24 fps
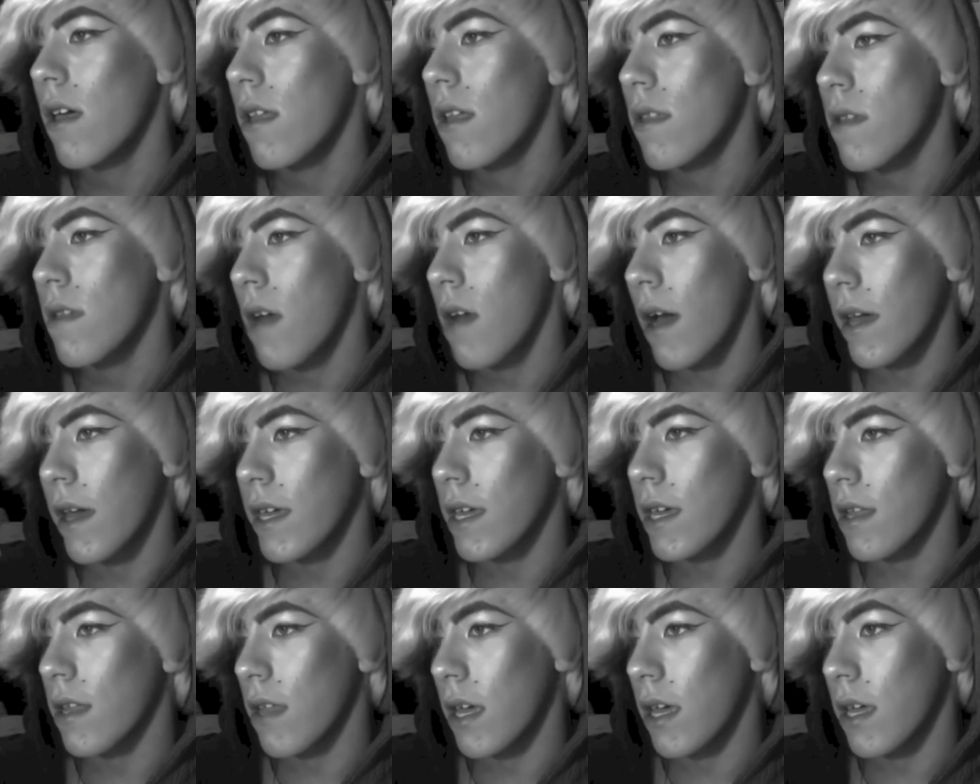
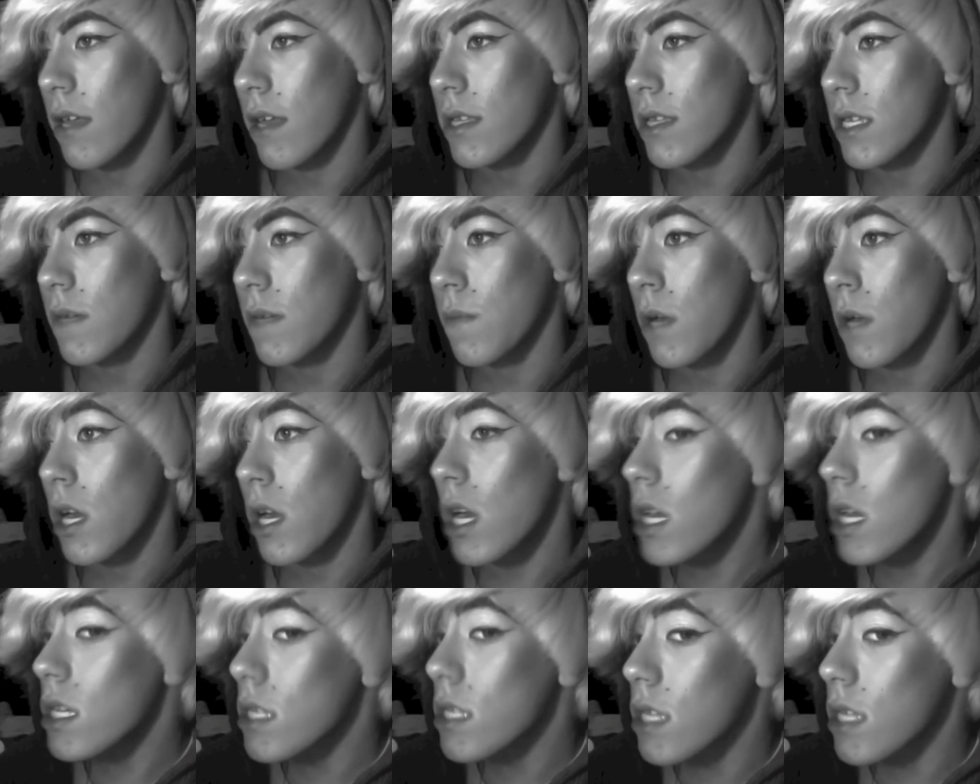Talking like it's a
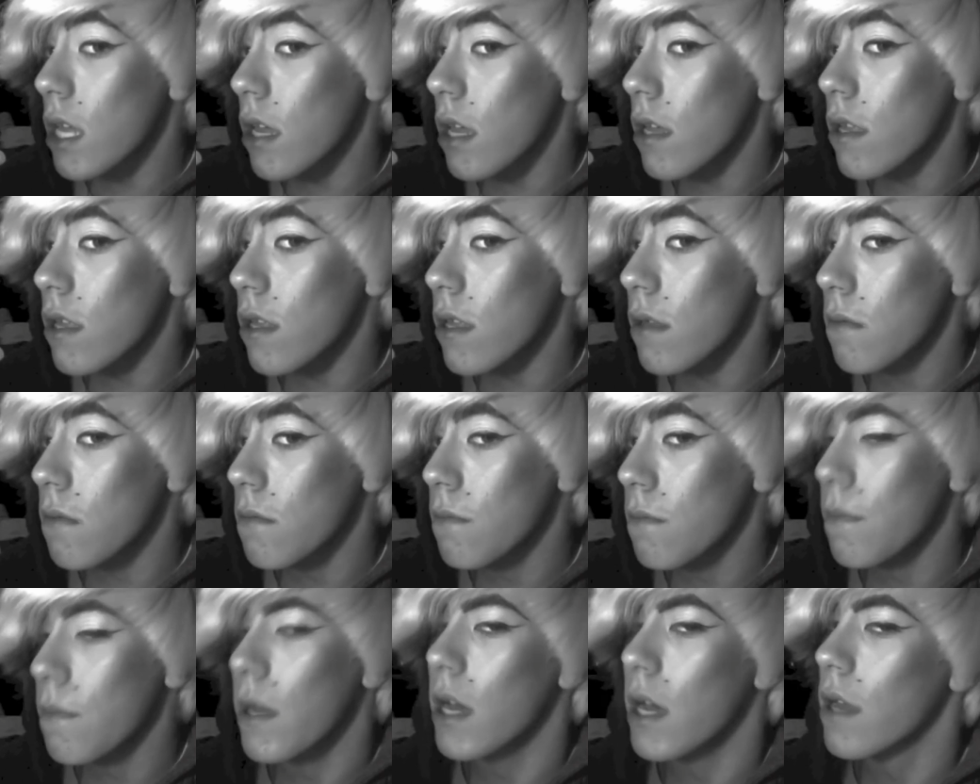person,
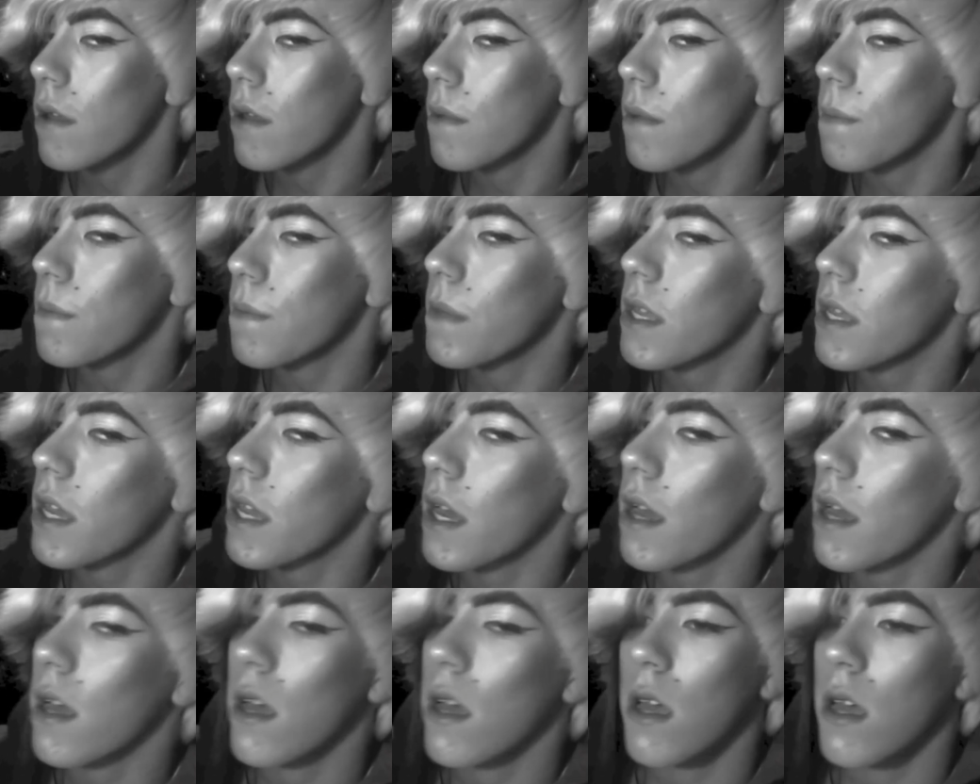but
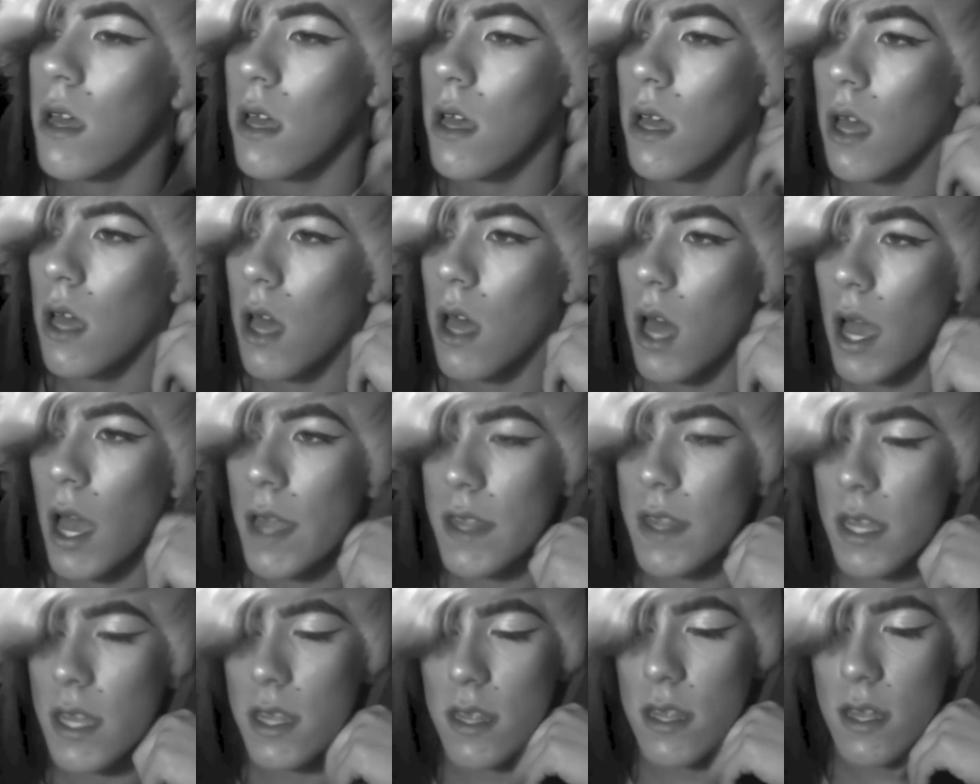yeah. I
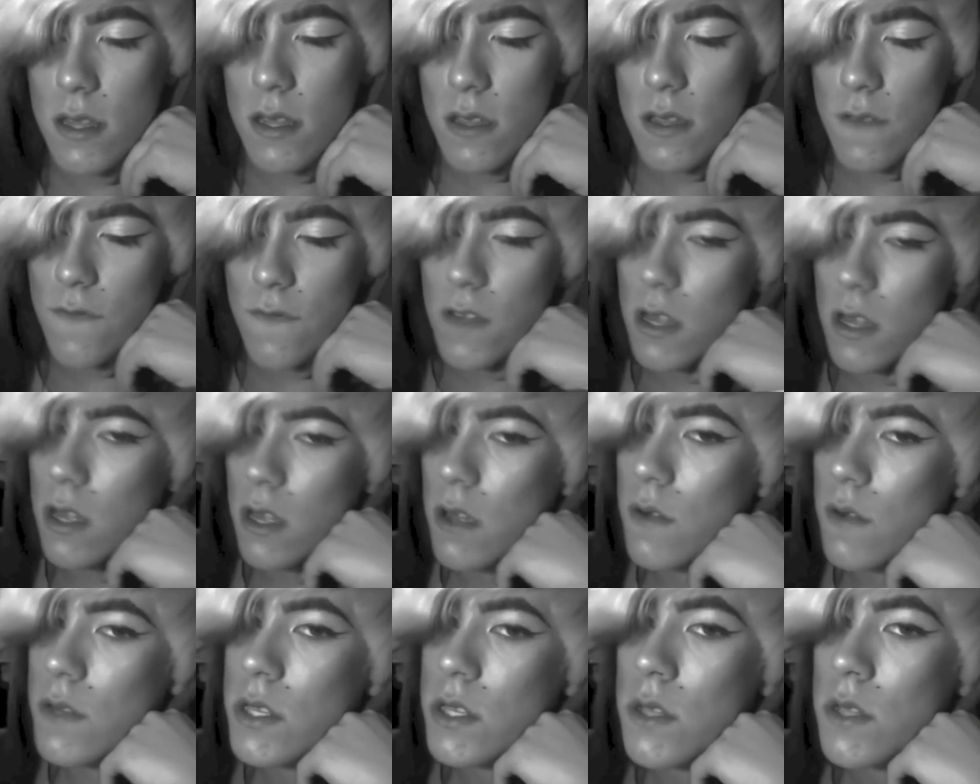think that this
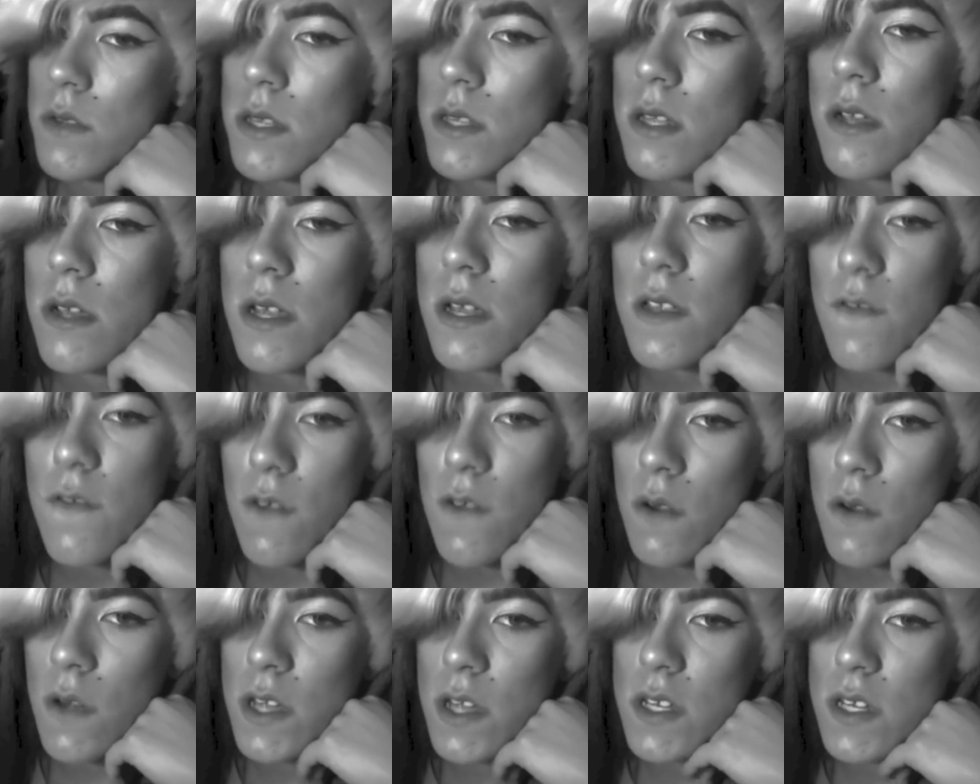video is too serious for
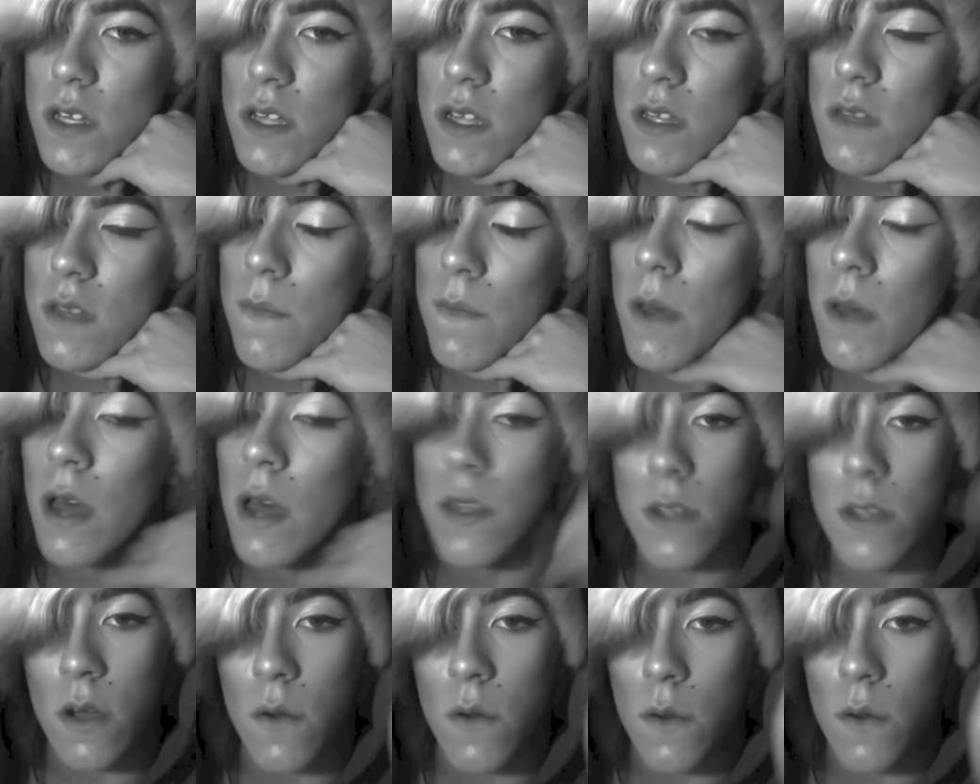questions,
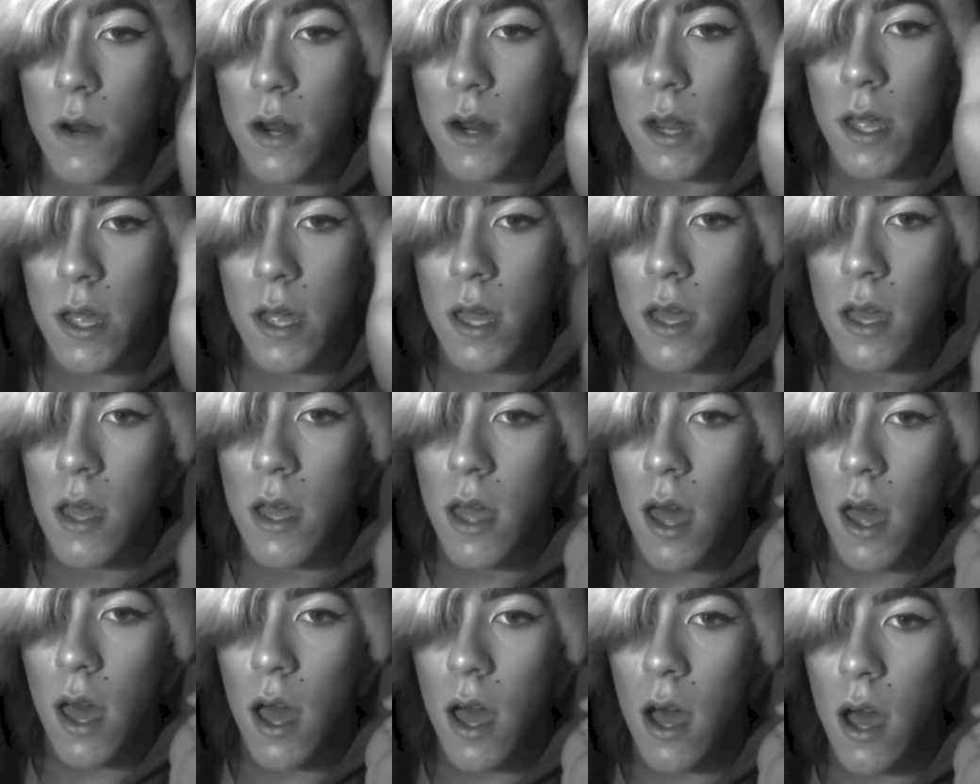but don't worry.
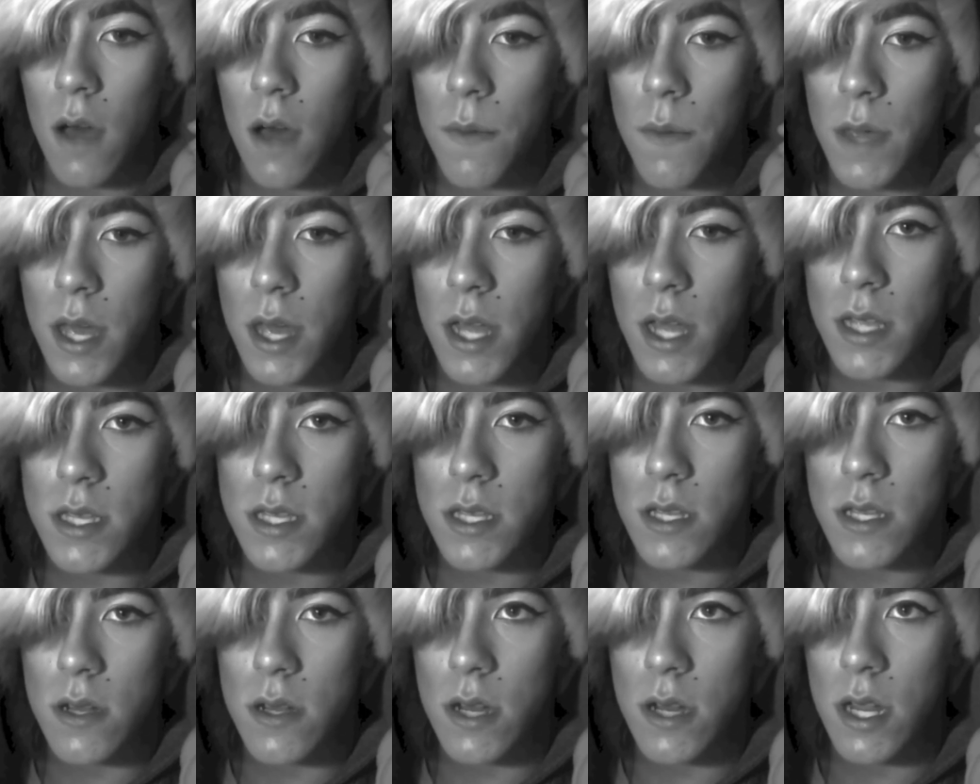I'll be
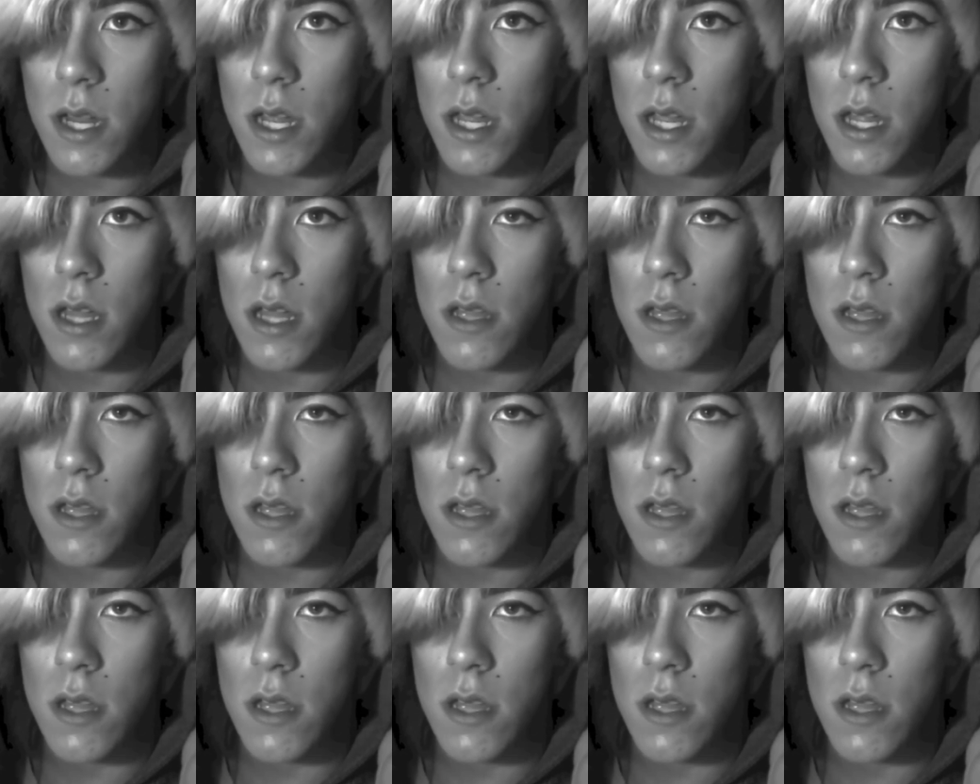answering